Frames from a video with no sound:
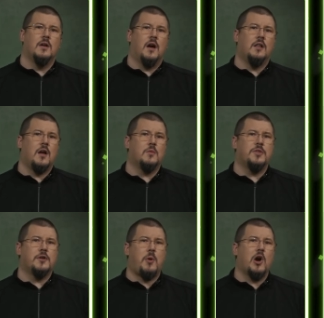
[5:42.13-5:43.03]
Along
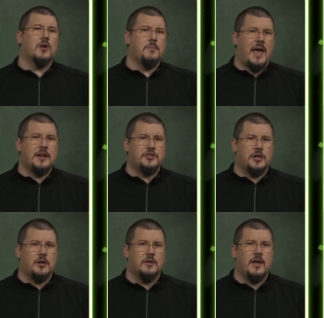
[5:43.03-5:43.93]
with your partner
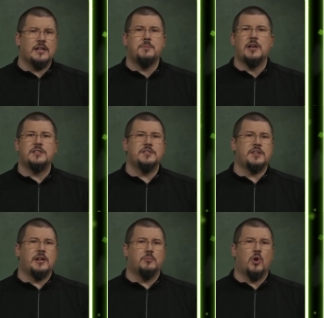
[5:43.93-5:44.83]
manager, Xbox
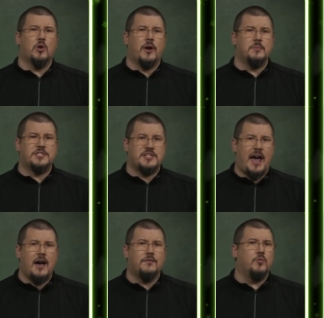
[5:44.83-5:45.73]
Insider Program
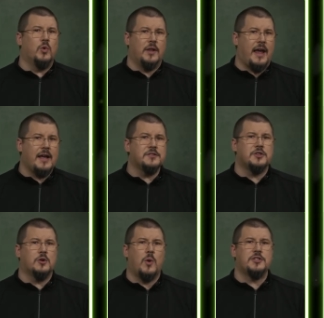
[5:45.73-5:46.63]
staff will
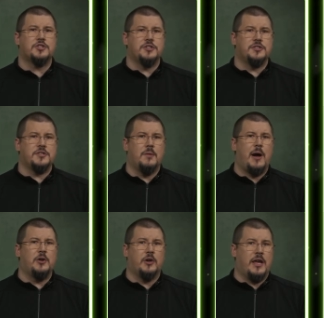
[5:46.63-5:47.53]
answer questions
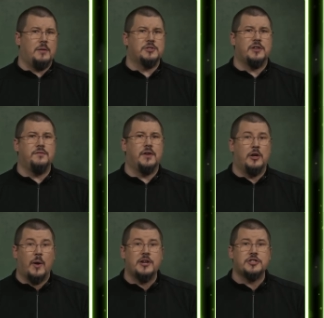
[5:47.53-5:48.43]
about your game's
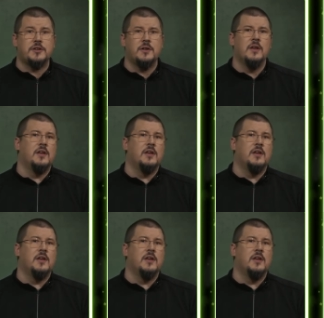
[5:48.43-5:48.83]
configuration,